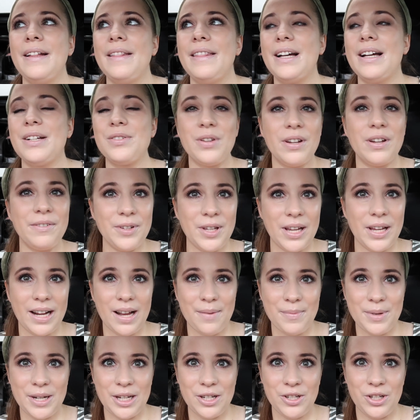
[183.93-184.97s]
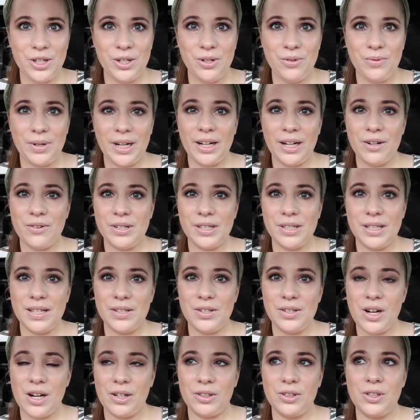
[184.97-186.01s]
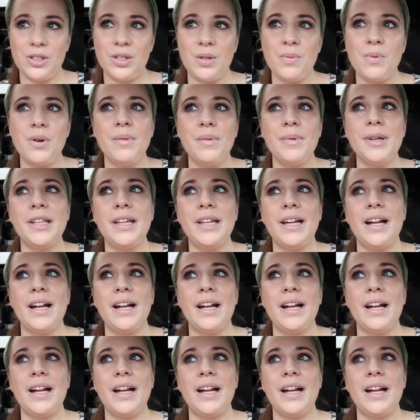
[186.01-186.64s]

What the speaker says: That's what I feel like I'm gonna do when I go into this doctor's appointment.